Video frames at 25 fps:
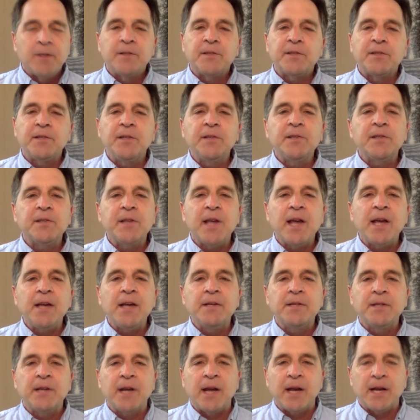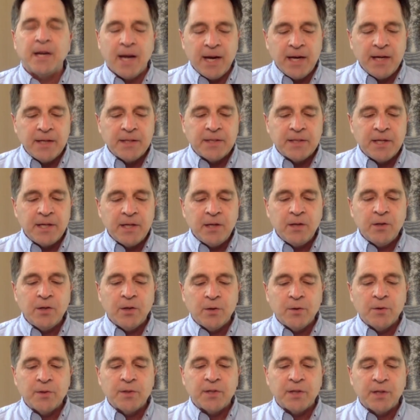Since that day, 18
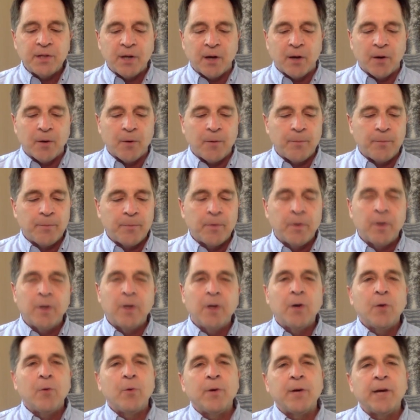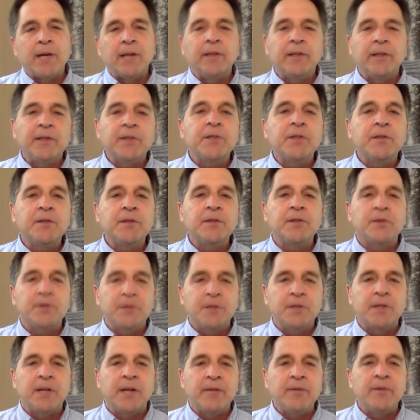years ago, when I listened to
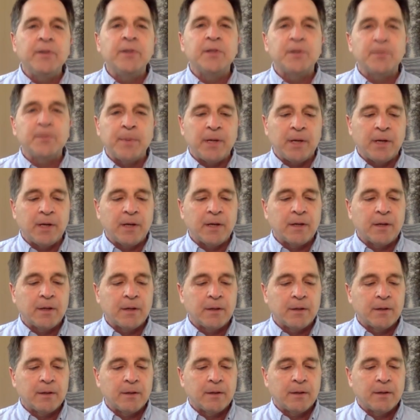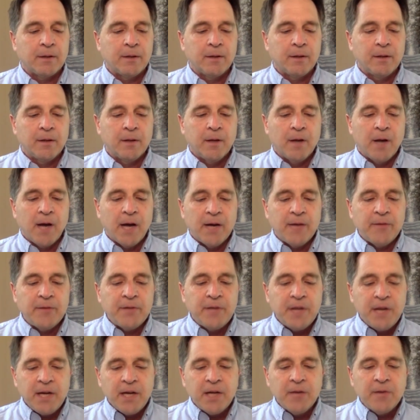David speak, I have
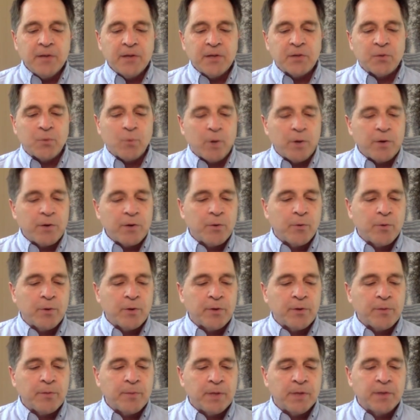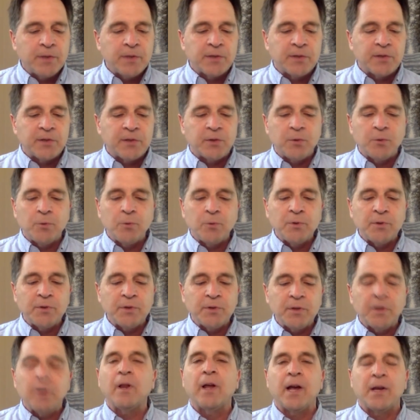taken this wonder with me into schools
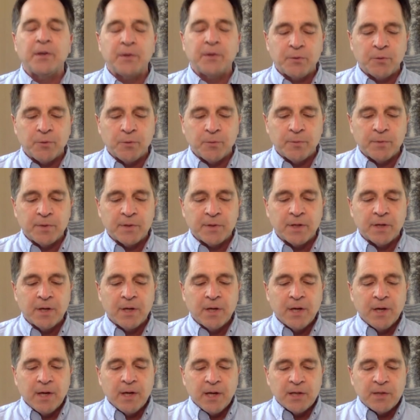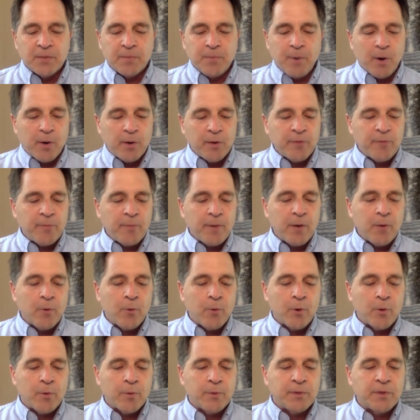and classrooms as part of my
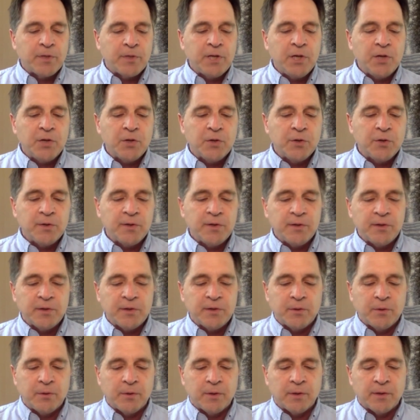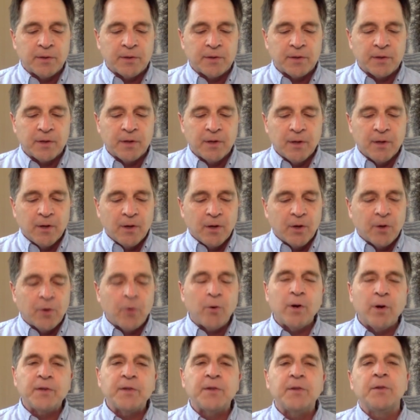work with teachers and students
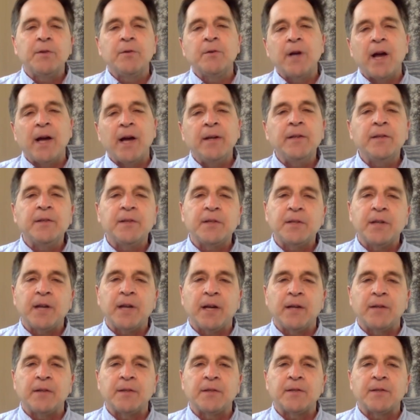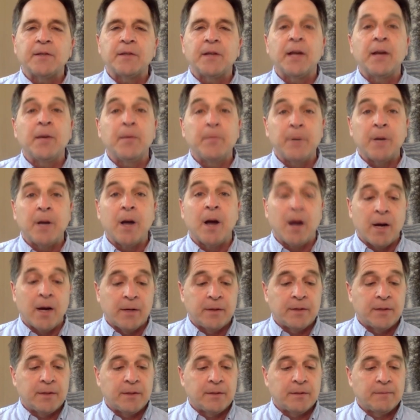across the United States and
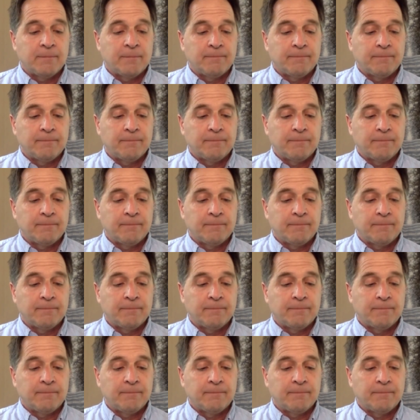beyond.